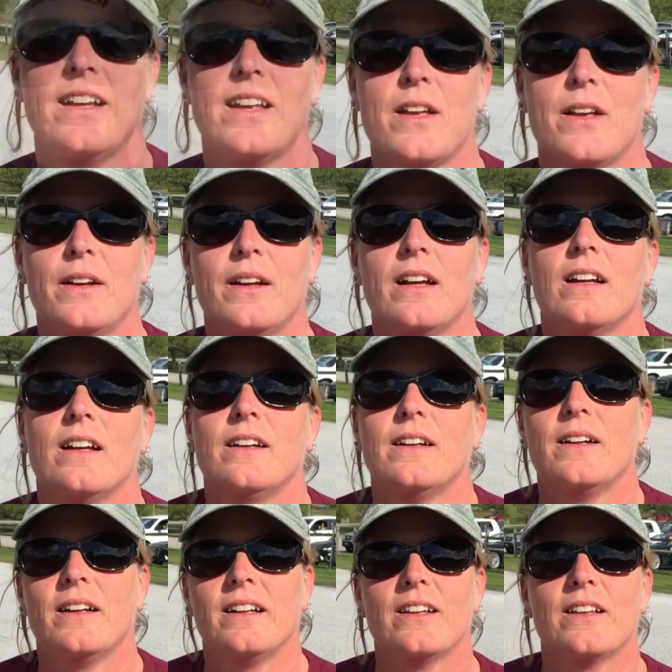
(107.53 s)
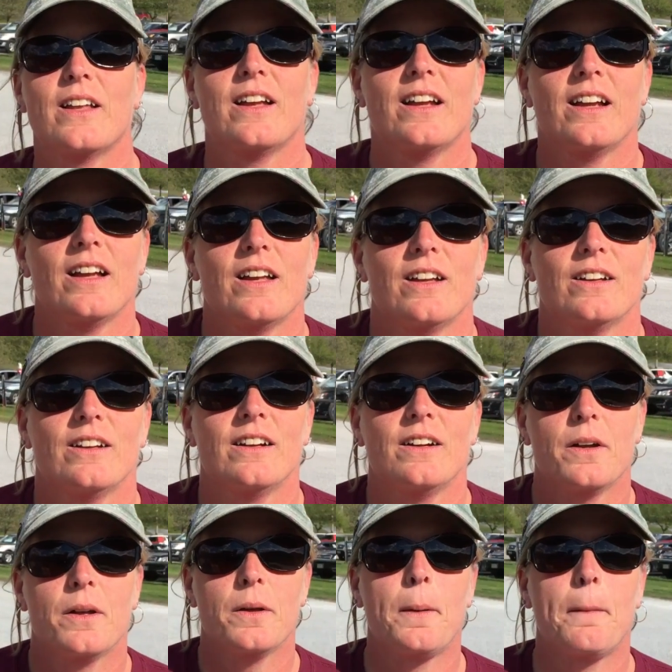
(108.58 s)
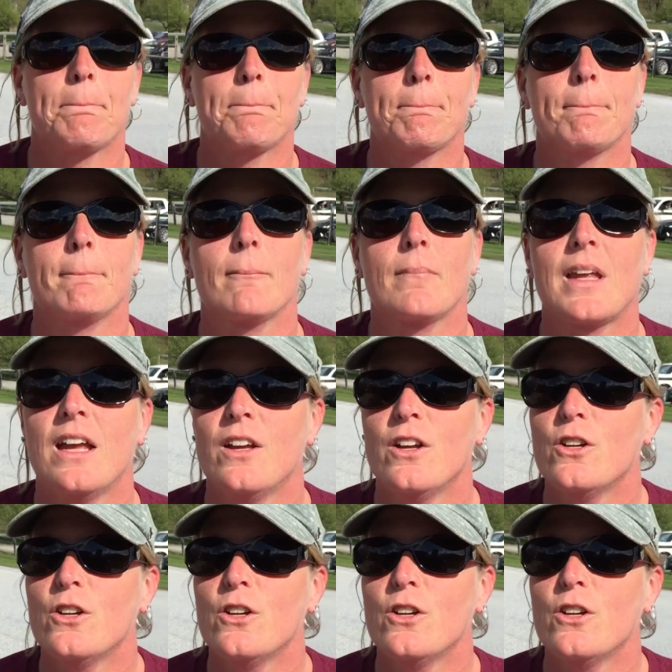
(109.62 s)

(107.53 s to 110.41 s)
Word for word: So yeah, whose idea was it to uh, have this parade?